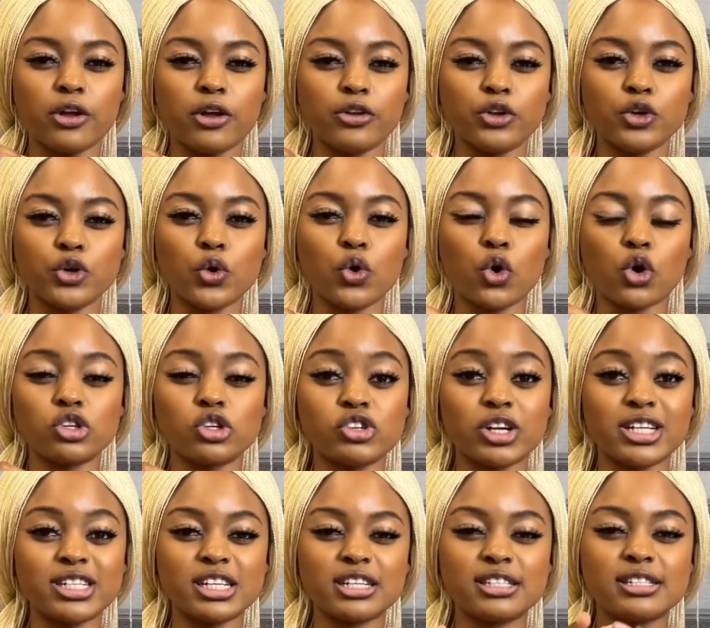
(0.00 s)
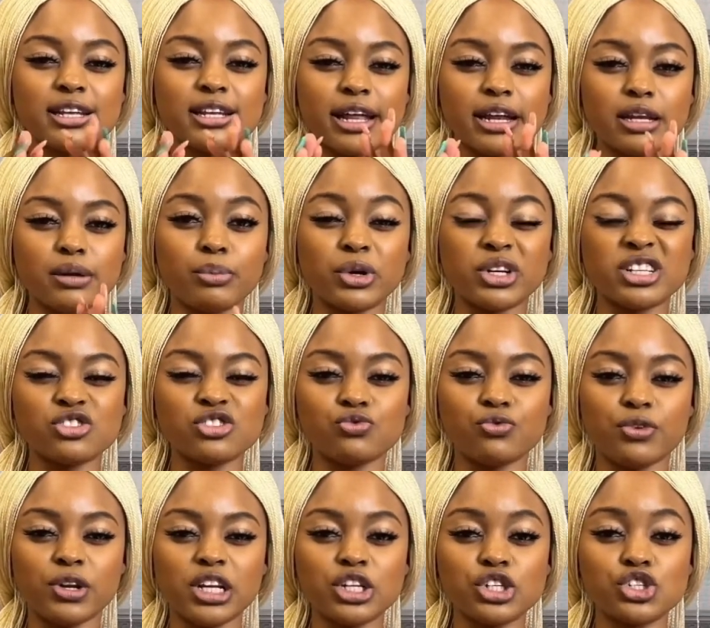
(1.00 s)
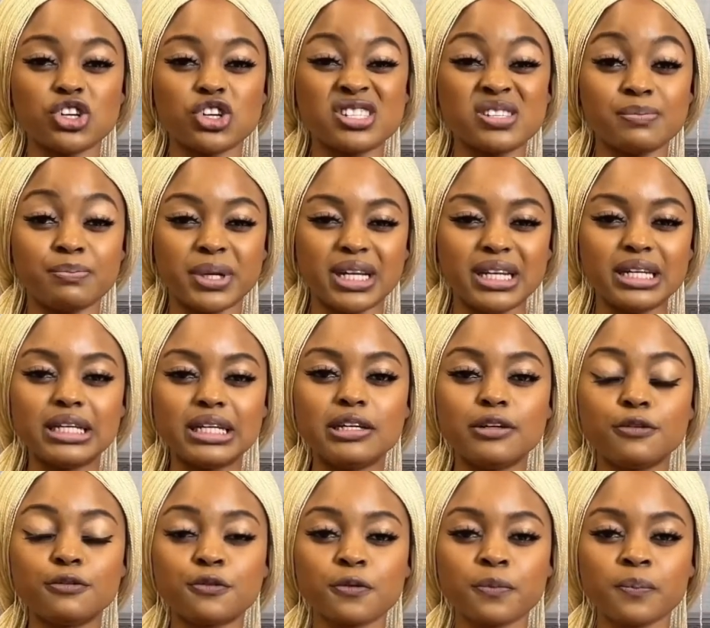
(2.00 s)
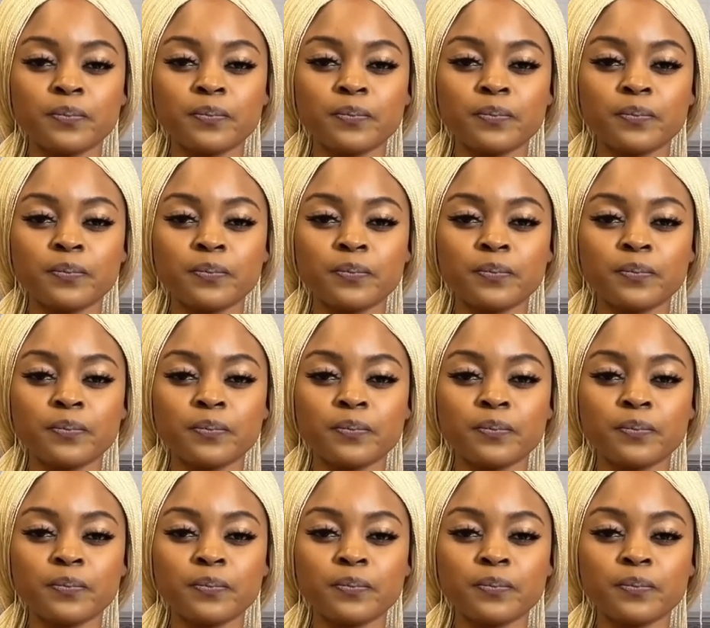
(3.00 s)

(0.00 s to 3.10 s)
you know, contradicting anybody's religious belief,